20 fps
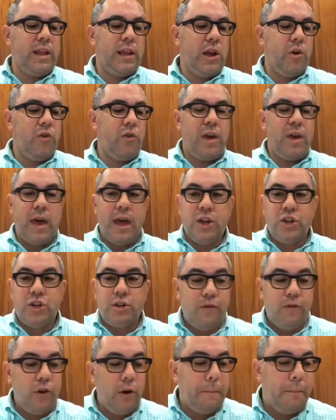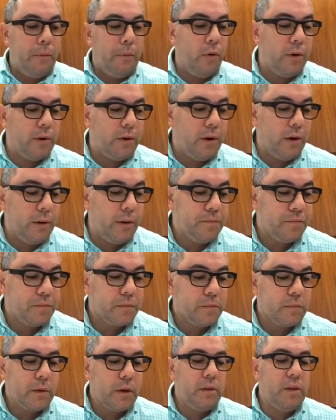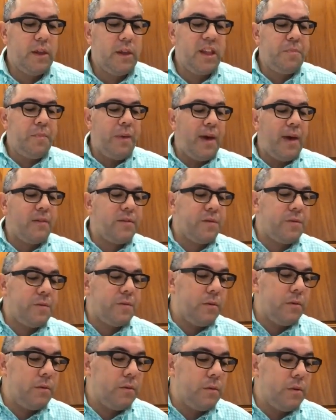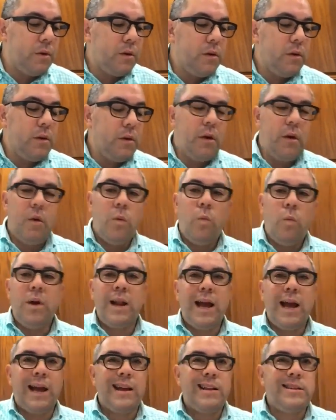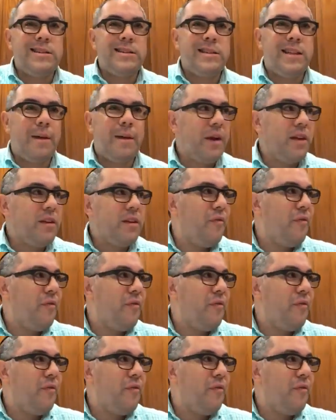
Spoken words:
near the edge of your border. Let's pass through. We're not going to step on your